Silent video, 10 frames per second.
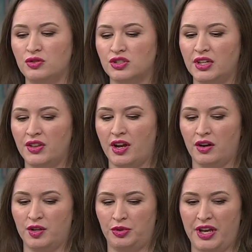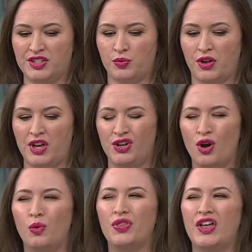usually they're in a place where they
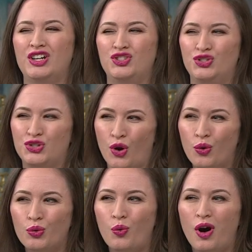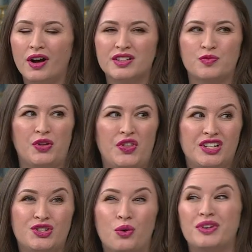know what they don't want, but yes. they
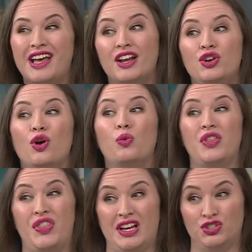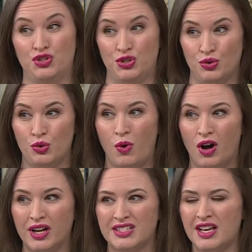don't yet know what they do
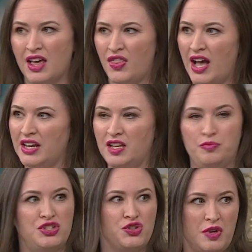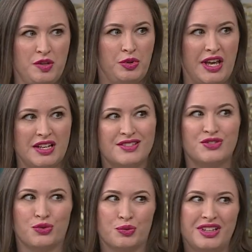want. Right. That in between place
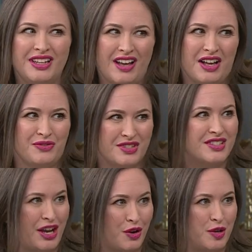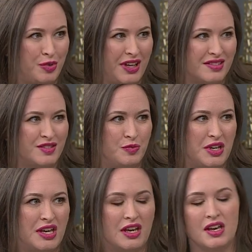is a really kind of scary place to
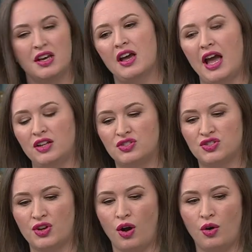be. Mm -hmm. And so,